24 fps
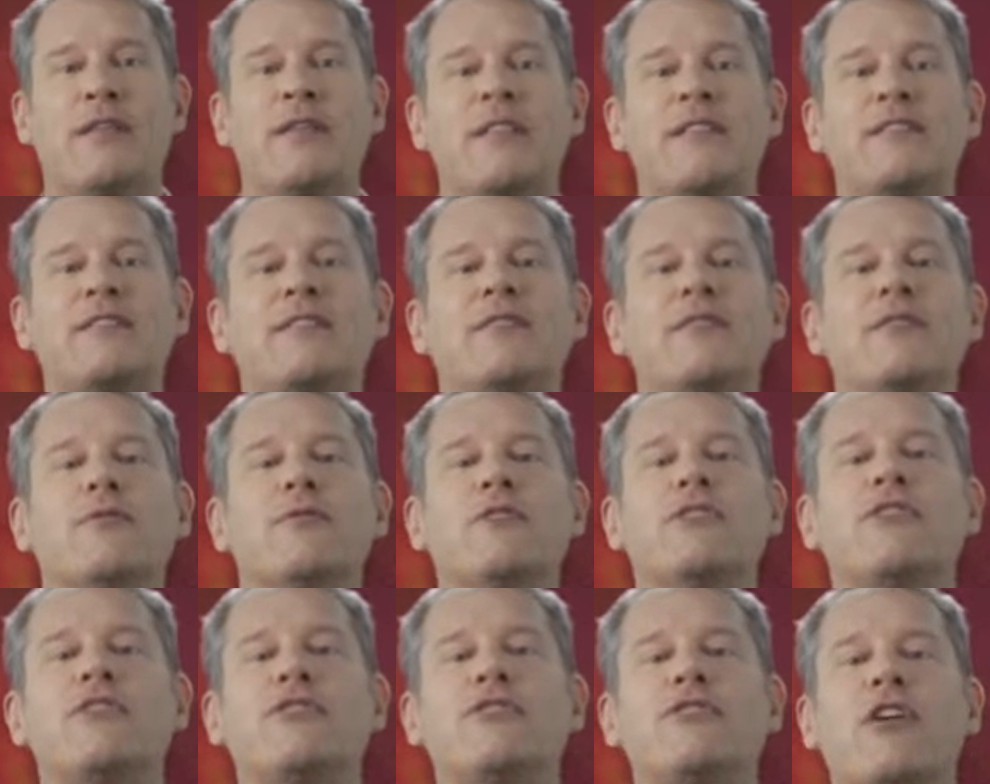This
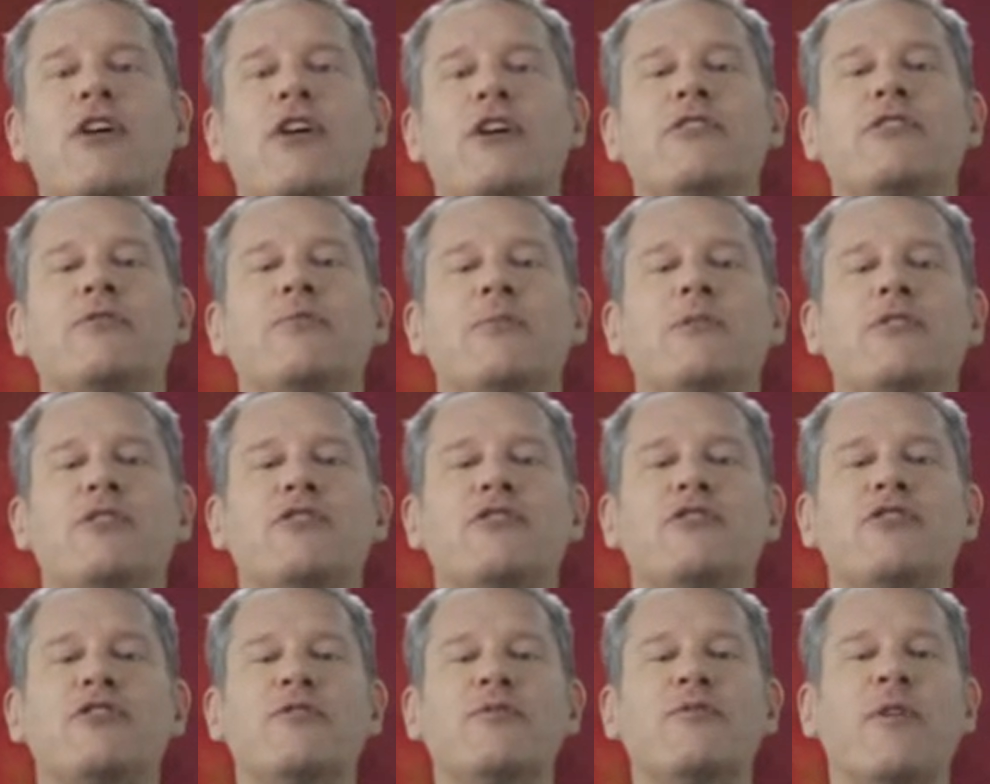series starts with the
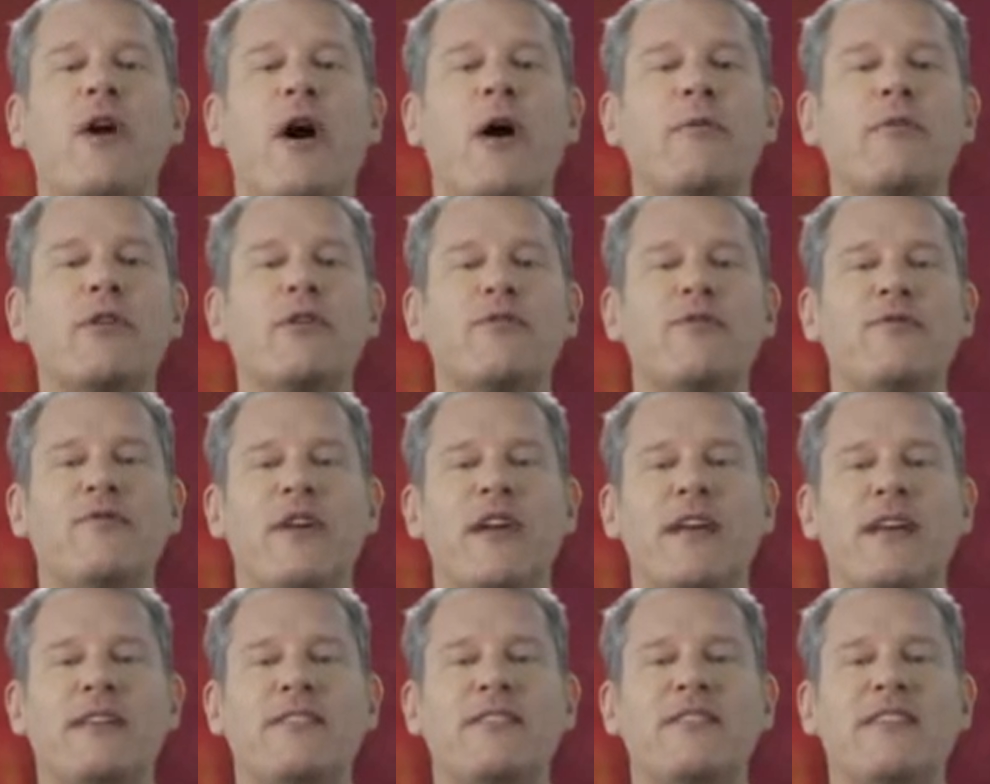chivalric
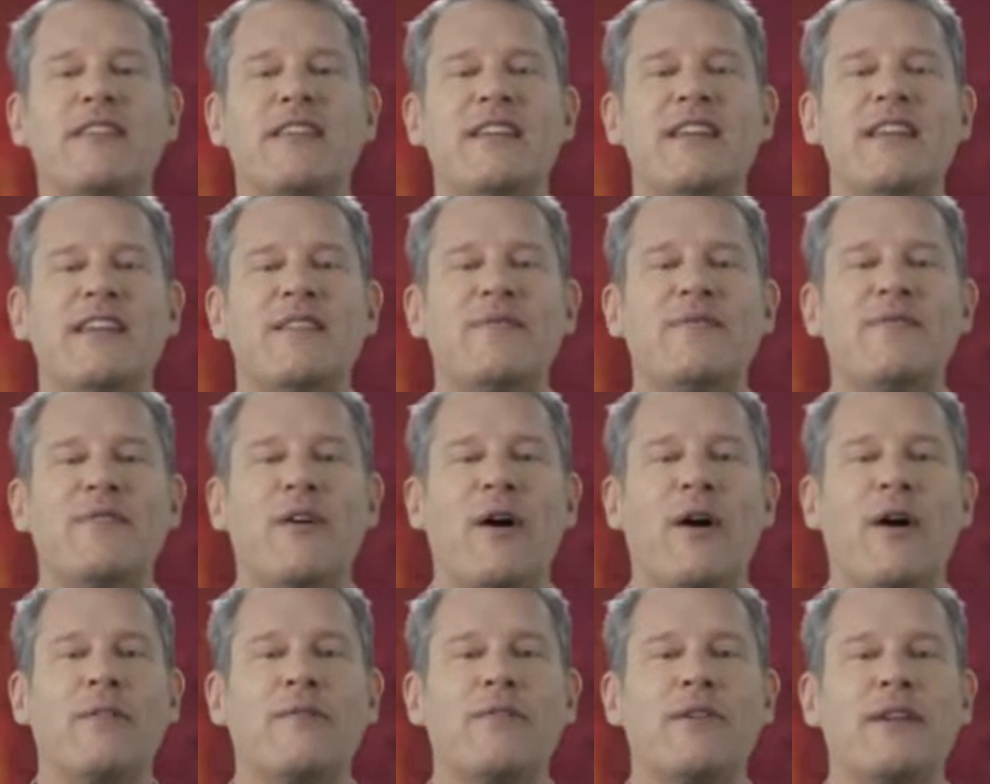fantasy
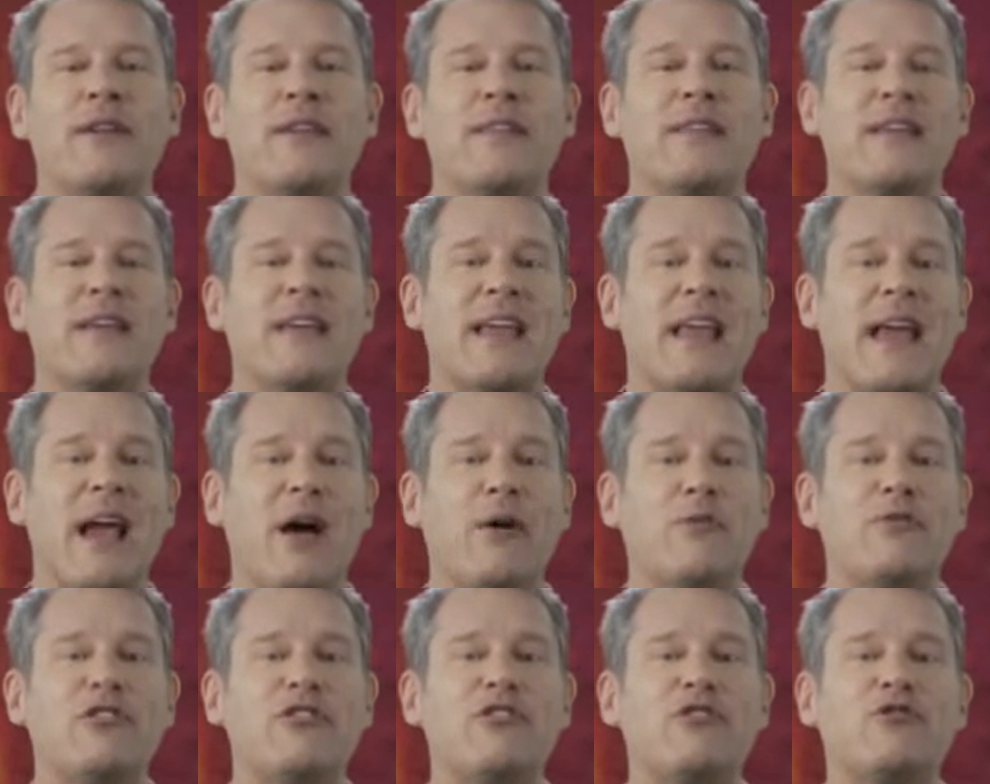involving the
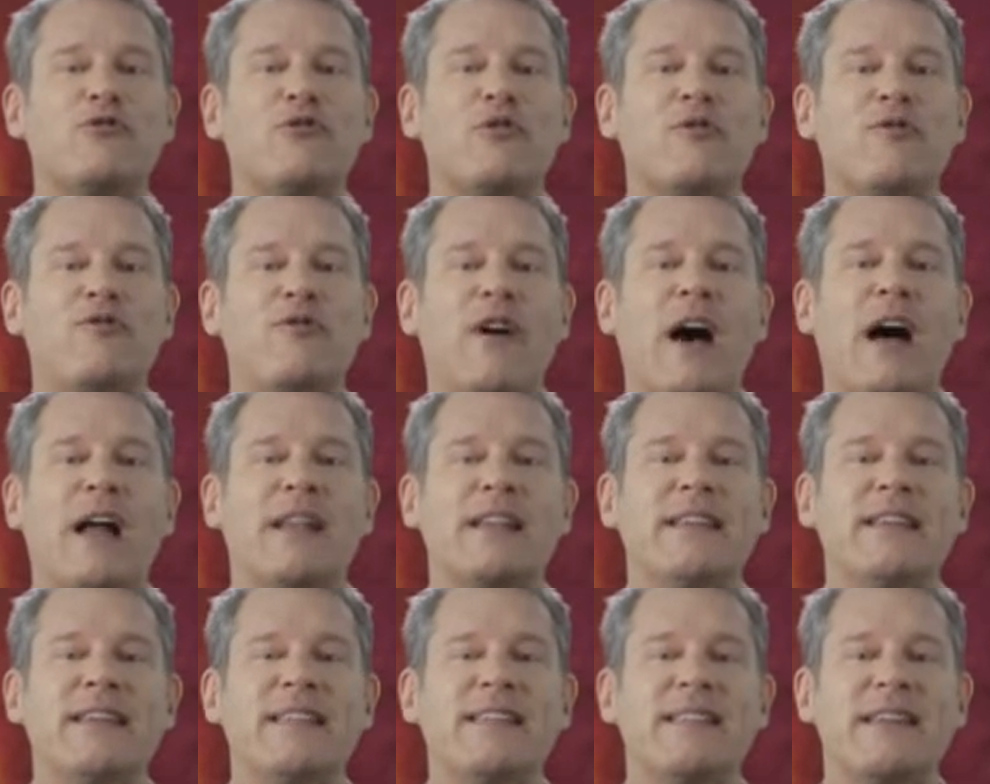Countess
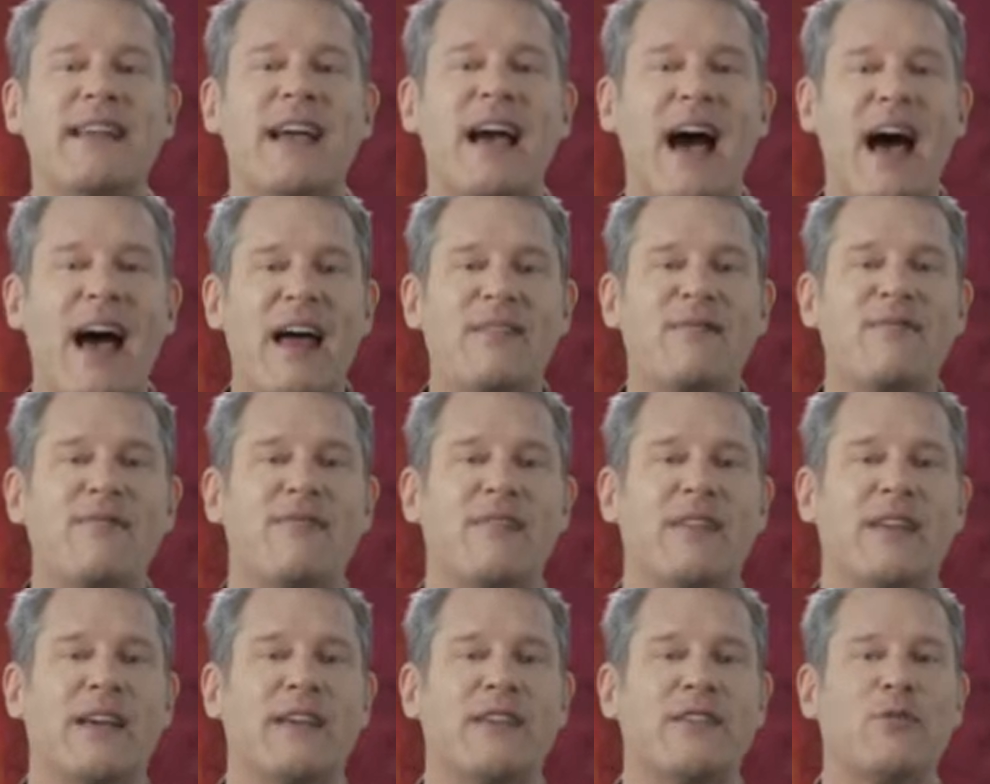Trifaldi's
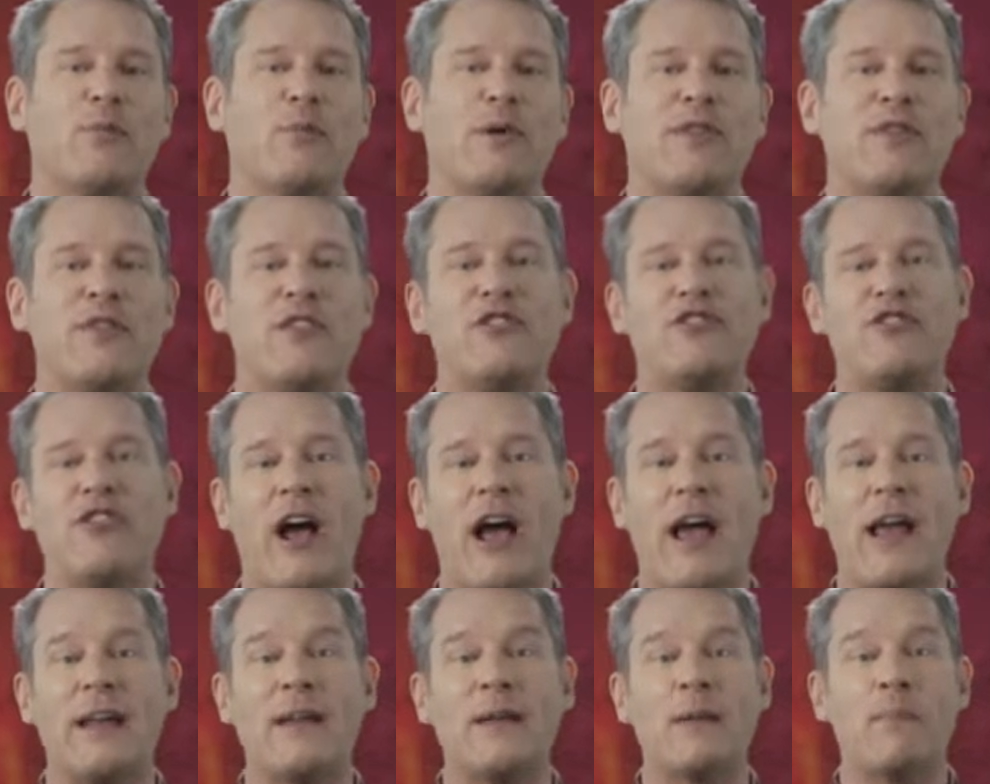conflict with the
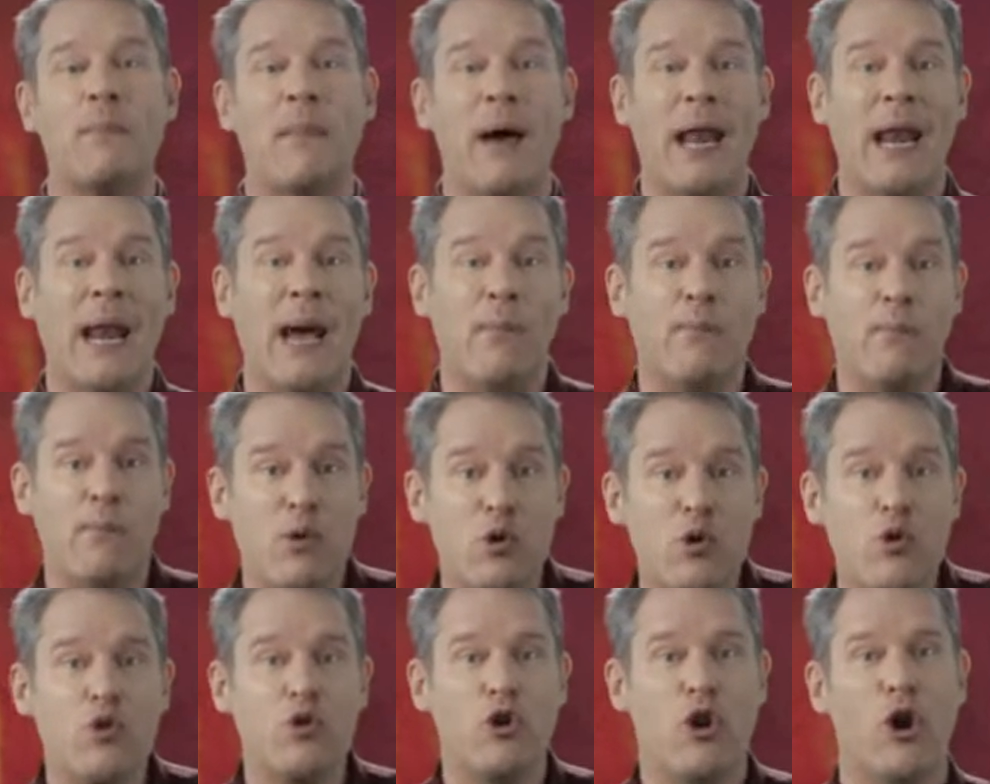giant
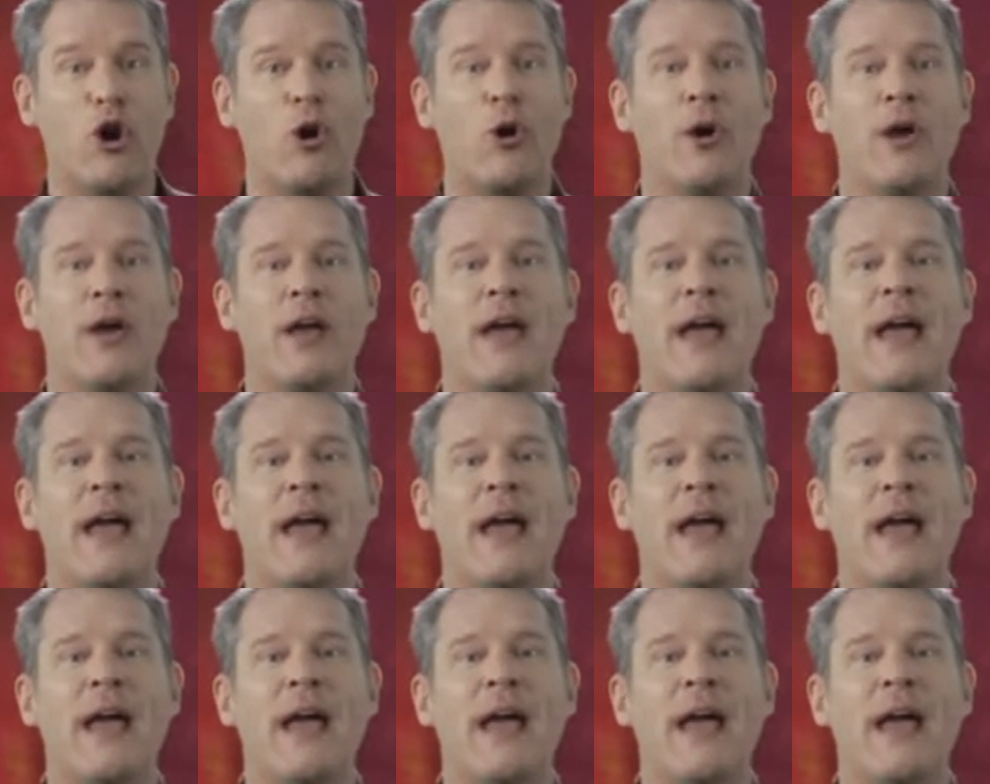Malambruno